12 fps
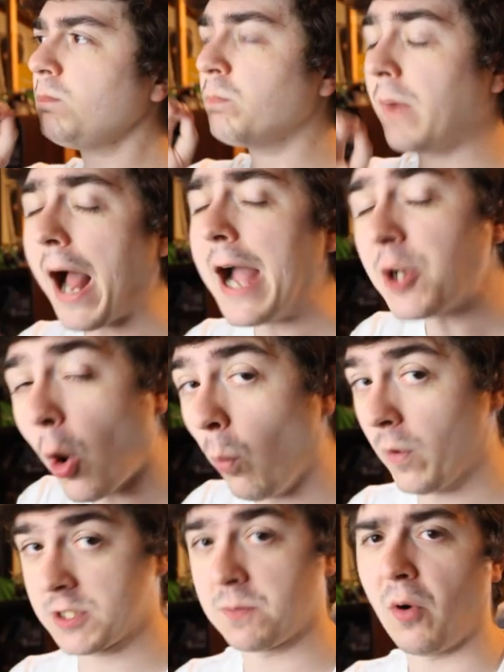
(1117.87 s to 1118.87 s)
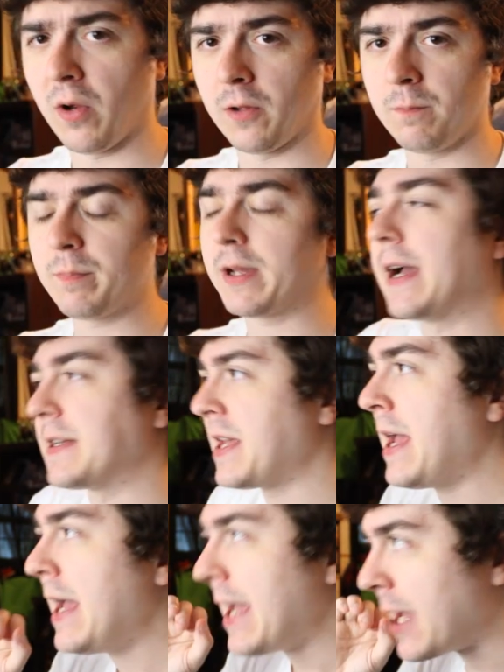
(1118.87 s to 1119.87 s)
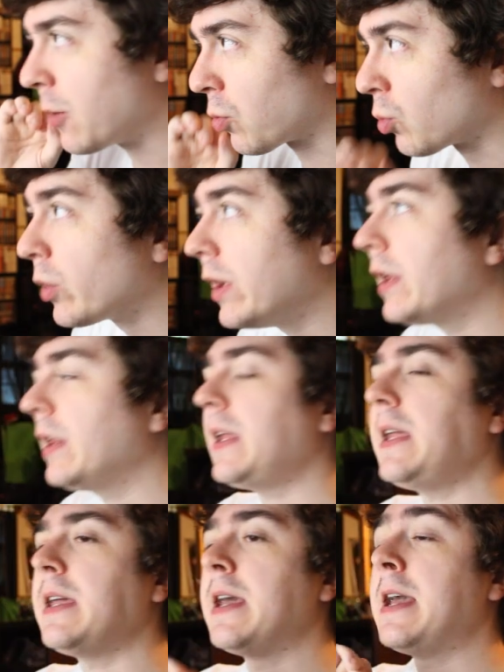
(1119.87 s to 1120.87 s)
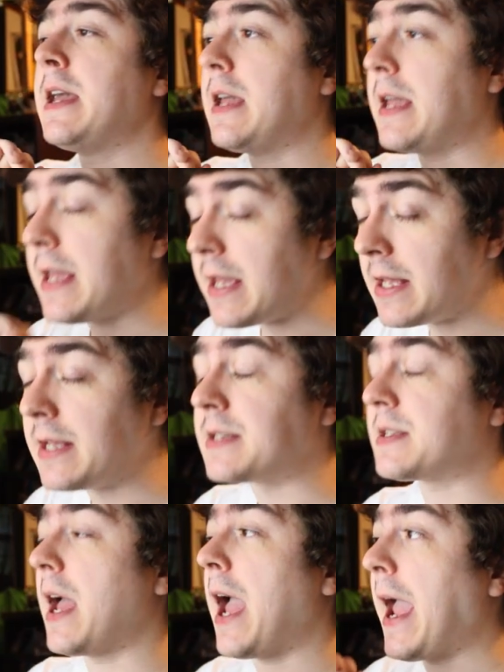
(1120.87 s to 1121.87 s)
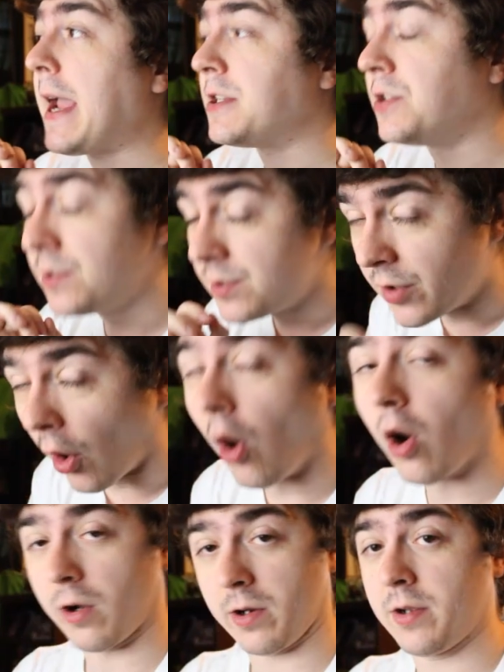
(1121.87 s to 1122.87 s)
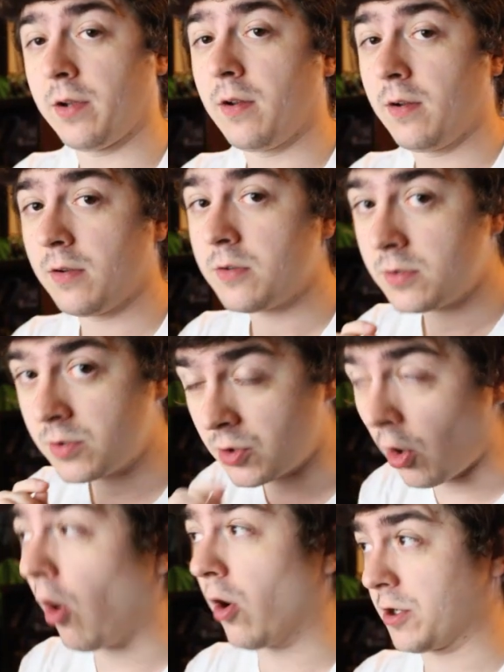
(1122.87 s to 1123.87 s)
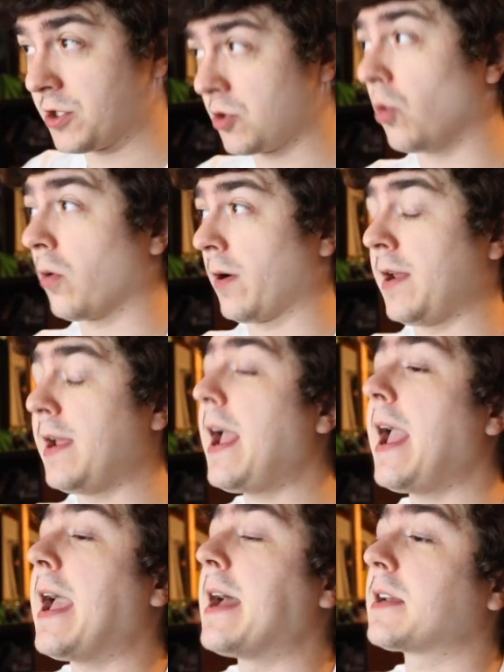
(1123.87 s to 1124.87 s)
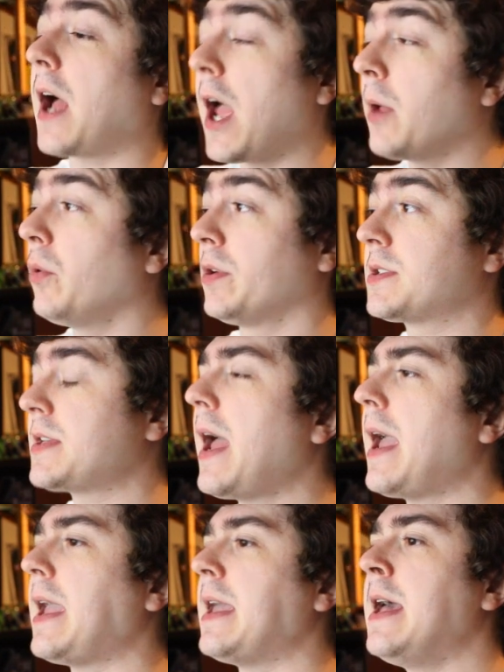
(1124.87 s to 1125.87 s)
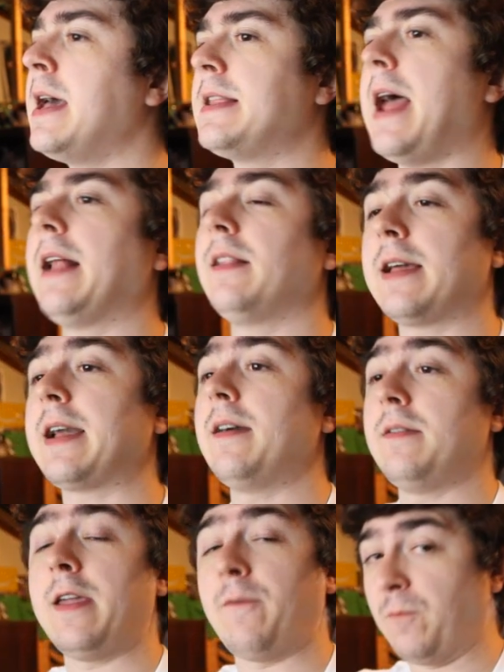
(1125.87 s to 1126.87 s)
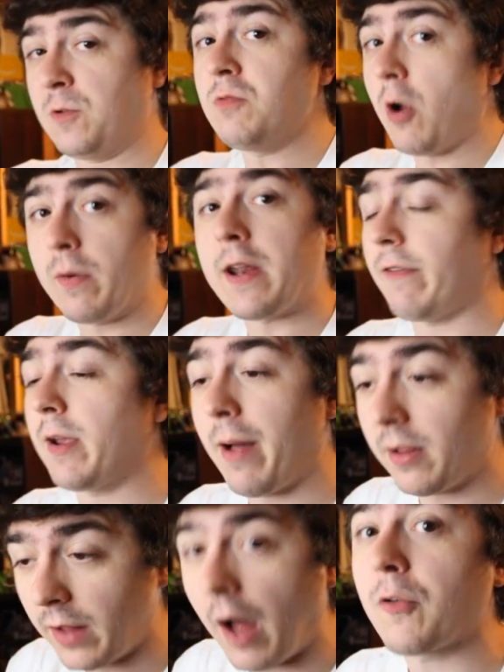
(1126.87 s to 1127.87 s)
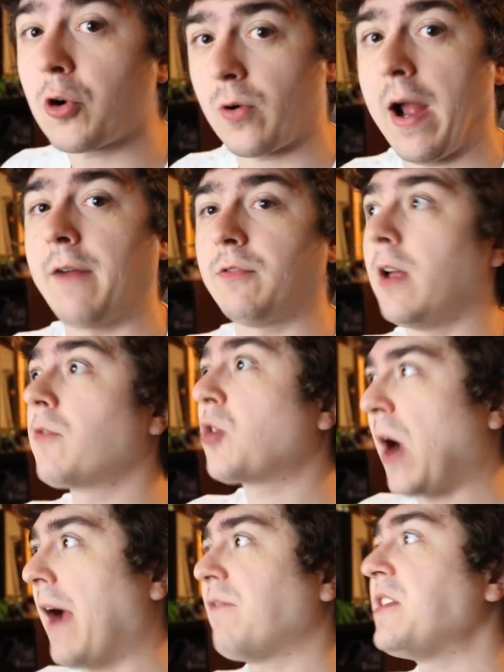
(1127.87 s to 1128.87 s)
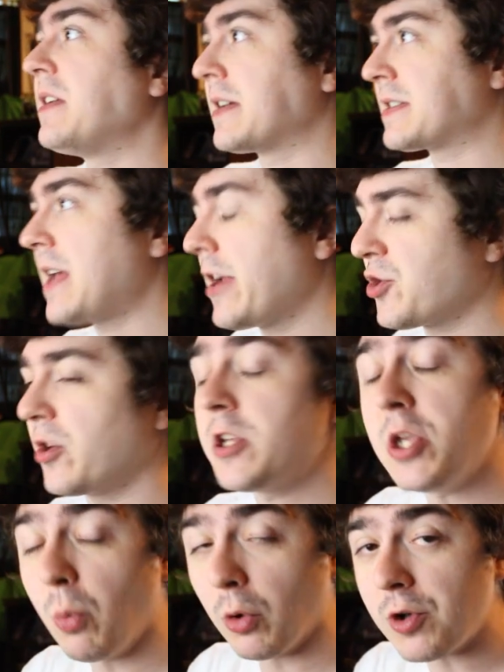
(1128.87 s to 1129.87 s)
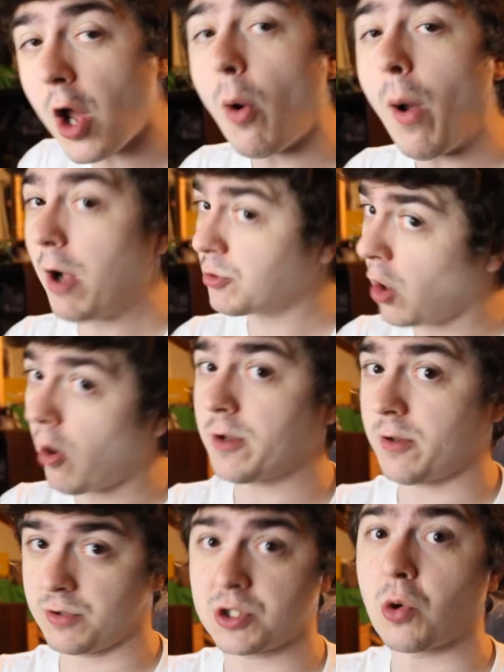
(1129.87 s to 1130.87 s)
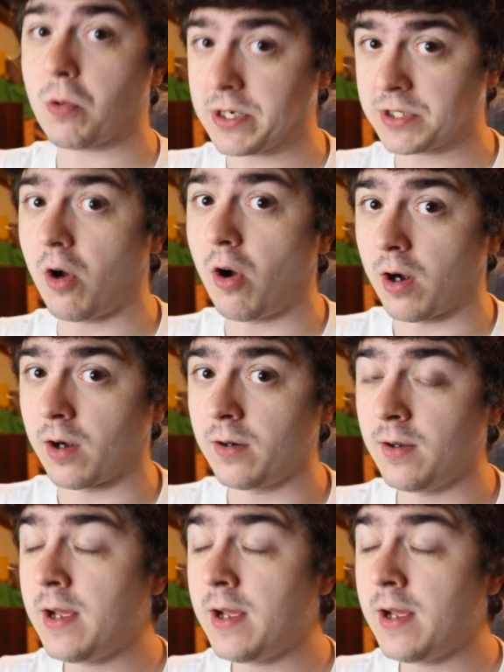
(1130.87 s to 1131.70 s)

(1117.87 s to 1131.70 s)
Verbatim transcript: but I don't want to spoil because it really is a dark dark story. And I will say that, like, if you know anything about Lovecraft, Lovecraftian, etc., you will know how dark those stories are.